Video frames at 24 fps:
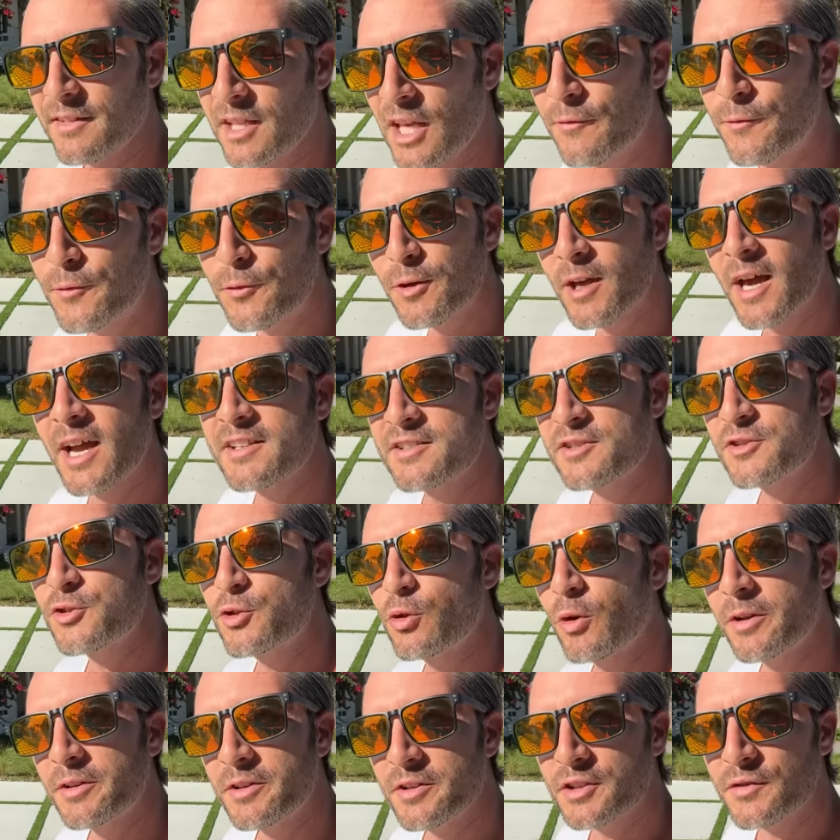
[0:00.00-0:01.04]
If you guys
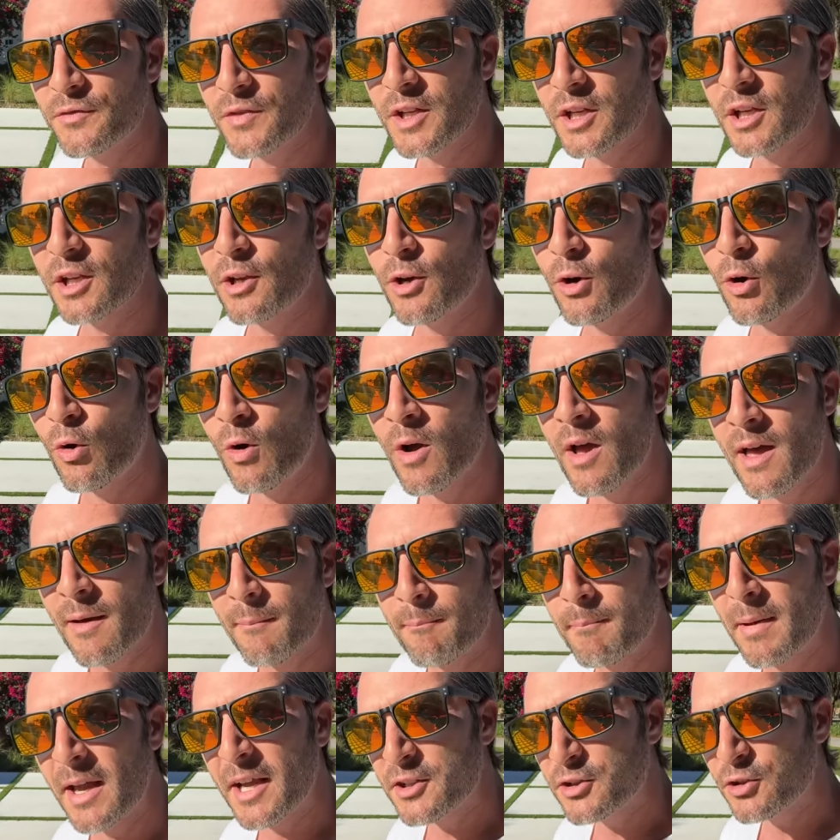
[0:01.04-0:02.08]
enjoyed this video,
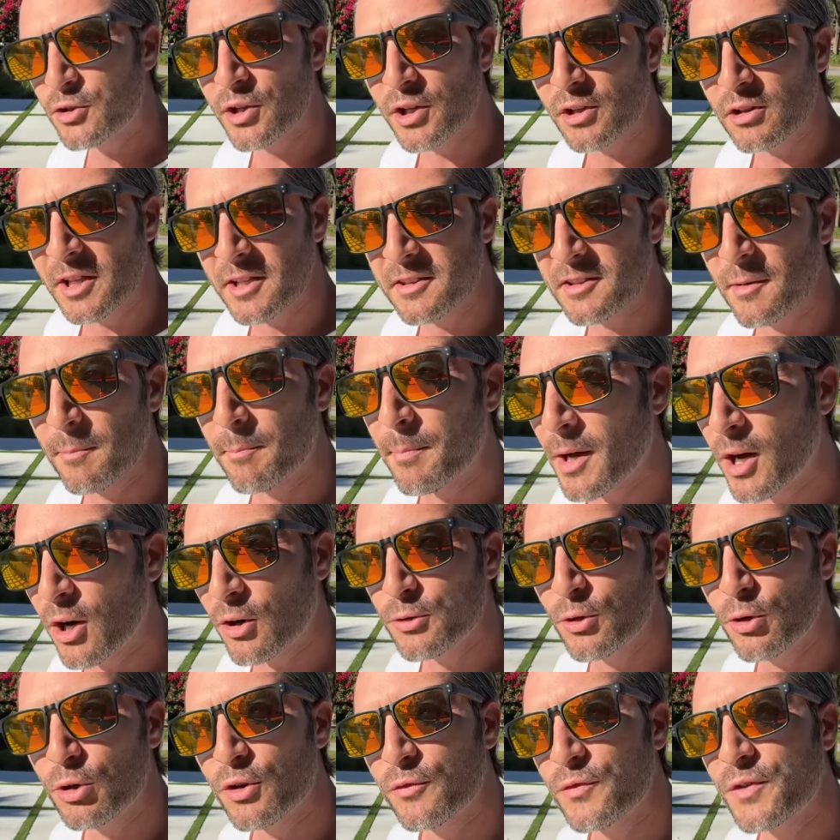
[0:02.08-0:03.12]
make sure you click the bell
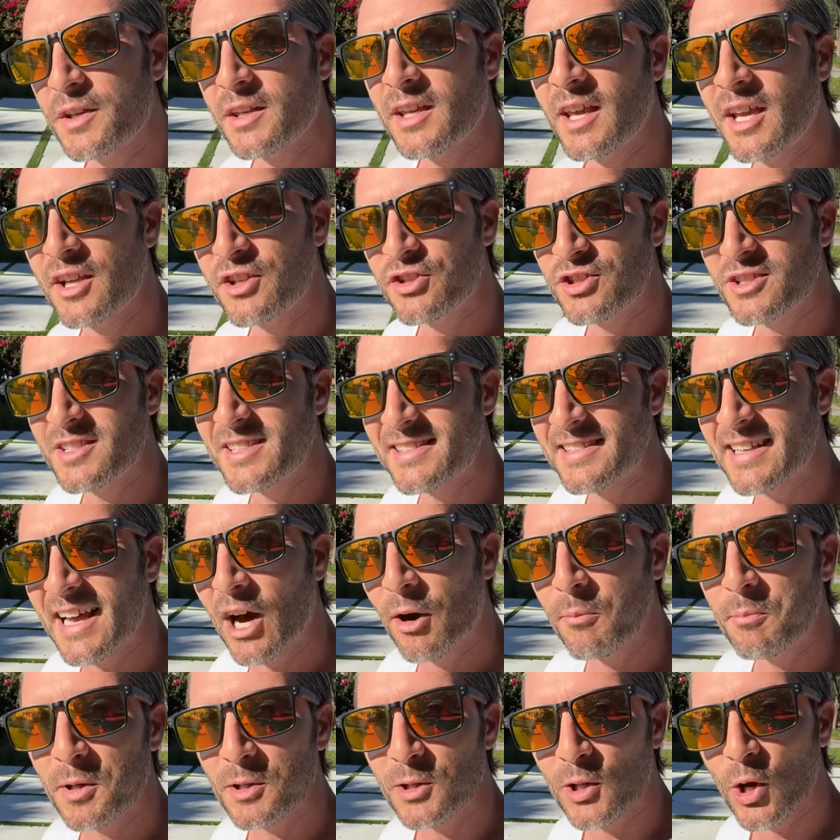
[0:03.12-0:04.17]
notification
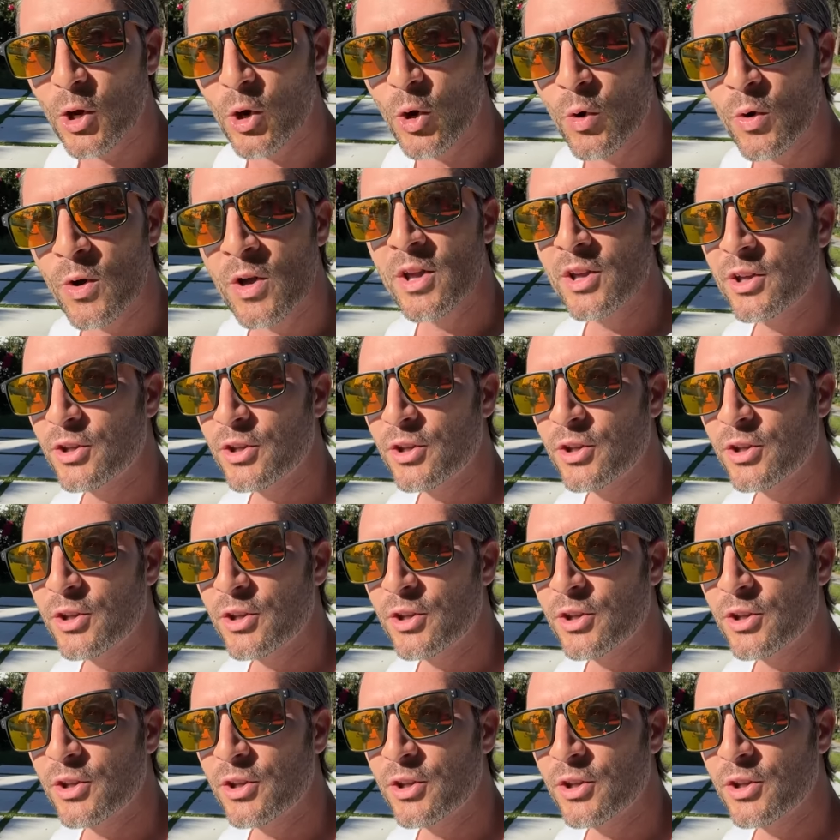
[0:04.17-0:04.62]
down below.